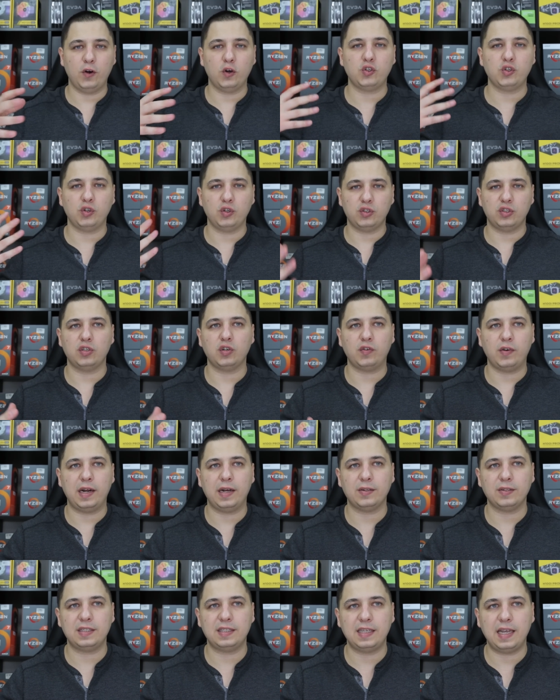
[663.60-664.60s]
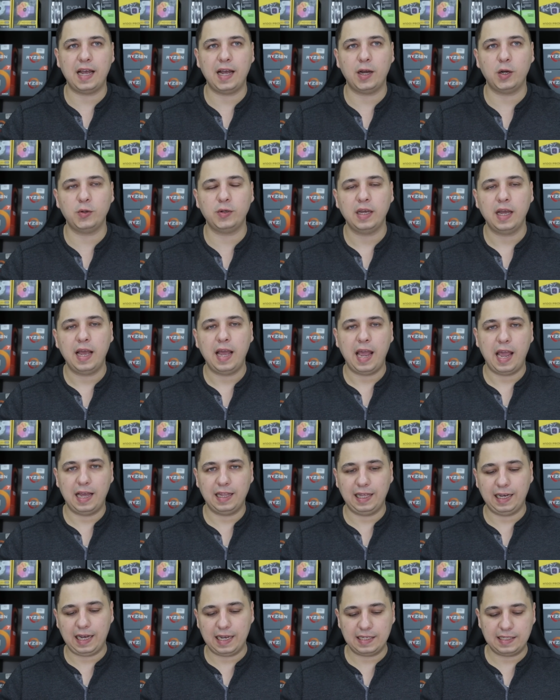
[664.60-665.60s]
virtual surround sound.
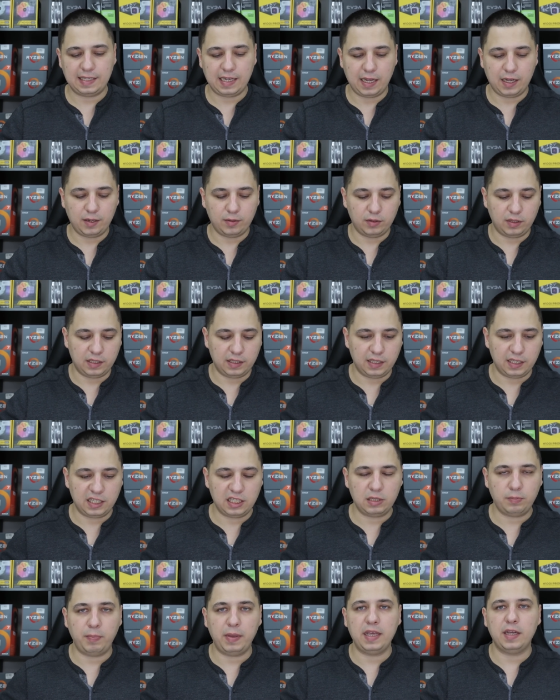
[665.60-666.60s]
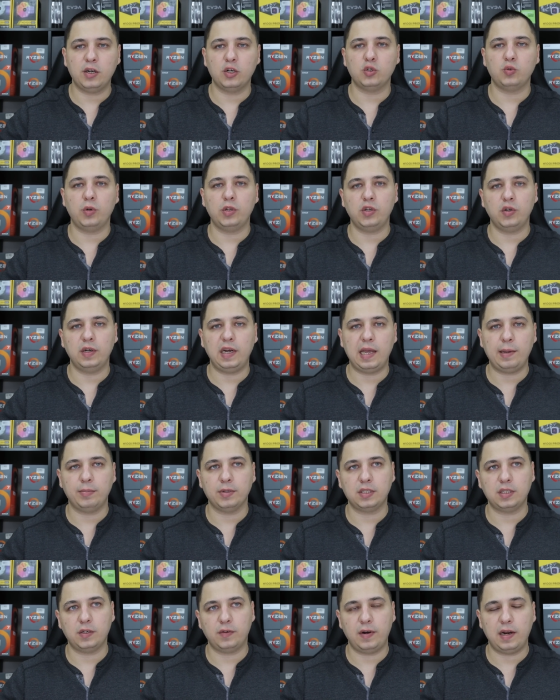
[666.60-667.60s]
And like I said, the, the speakers, when you
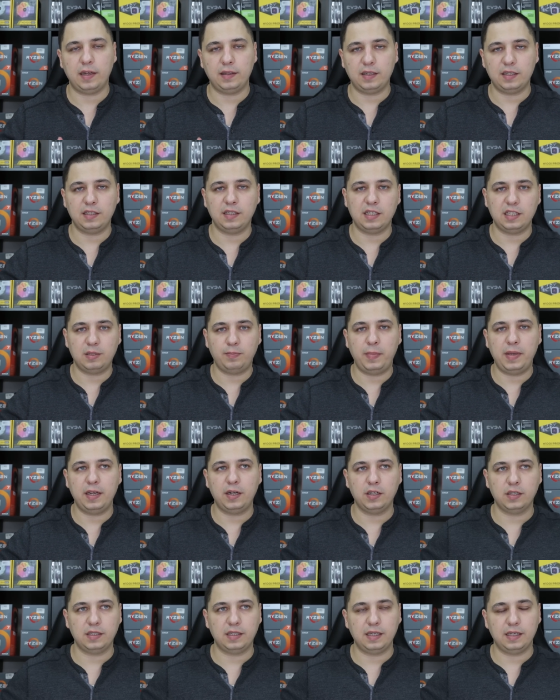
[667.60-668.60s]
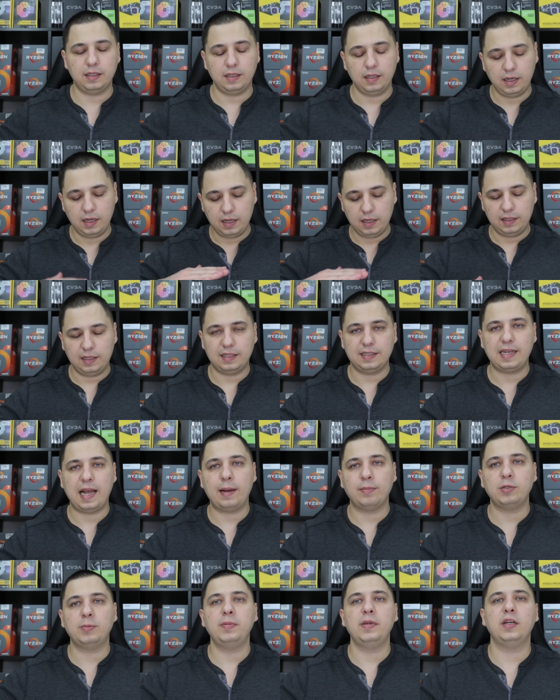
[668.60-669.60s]
enable surround, the, the speakers, the, the
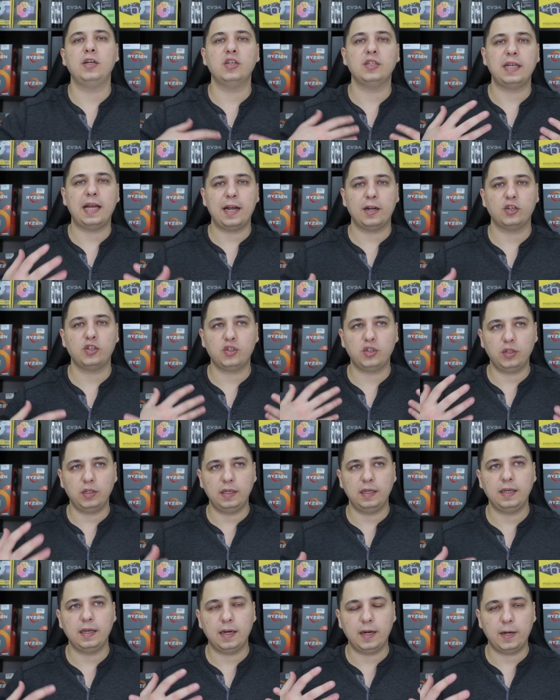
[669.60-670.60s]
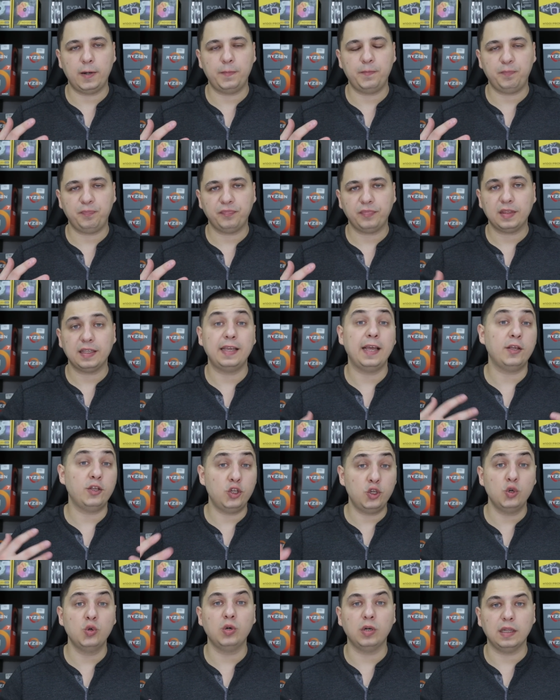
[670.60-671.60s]
top speakers actually um, get
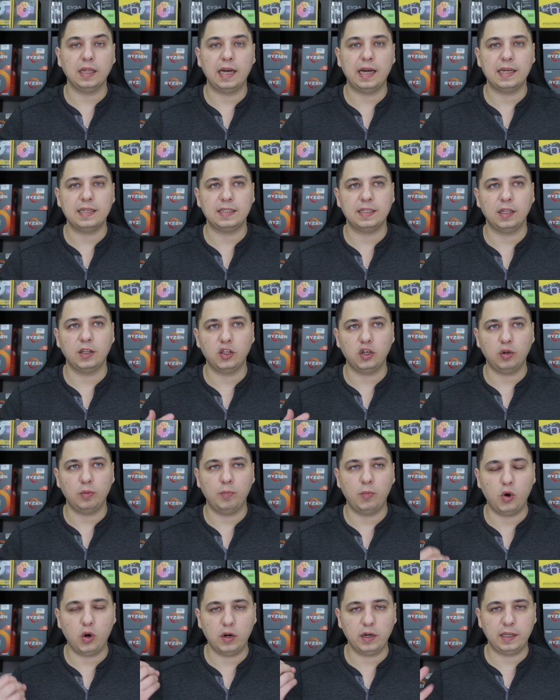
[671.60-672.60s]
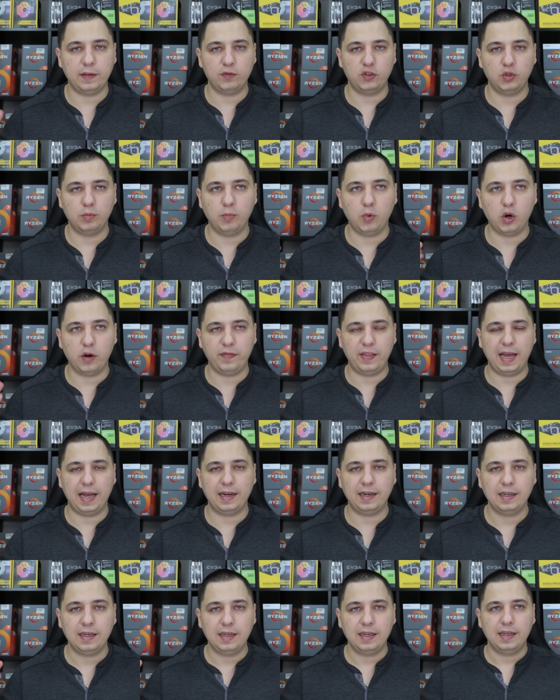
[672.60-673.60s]
utilized a little more. It gives you more of
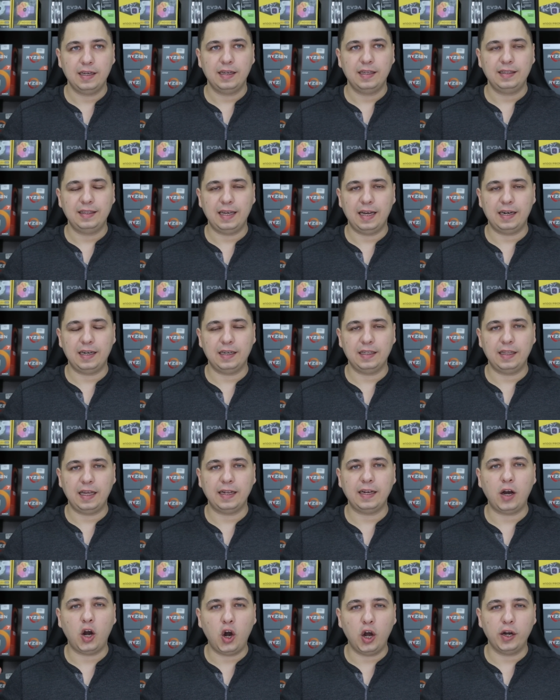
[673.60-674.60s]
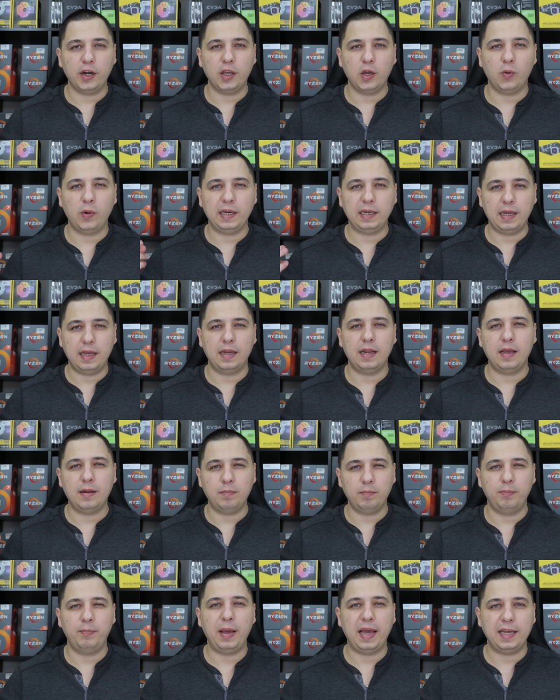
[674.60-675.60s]
that that uh, that audio and,
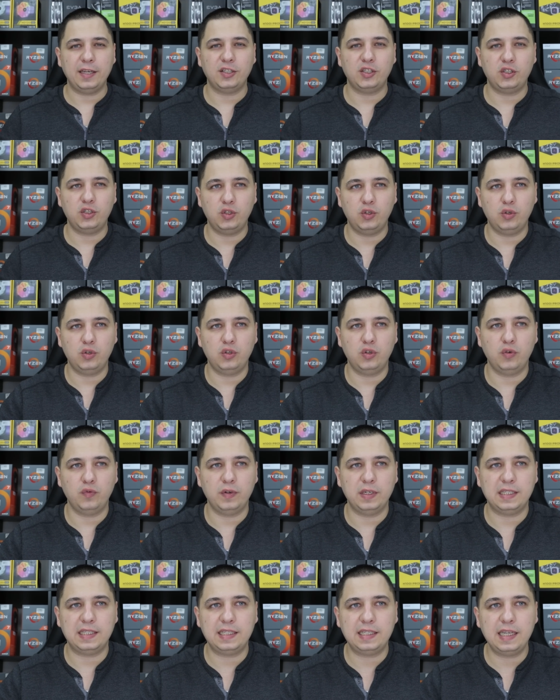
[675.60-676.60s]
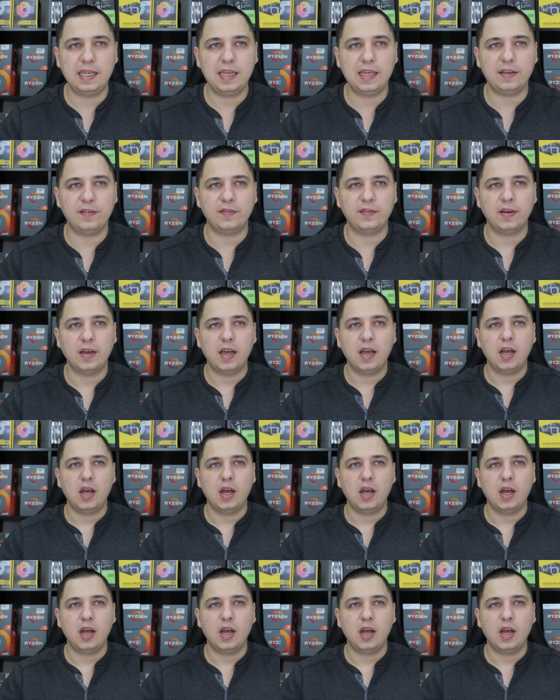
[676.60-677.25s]
and bass you, you receive.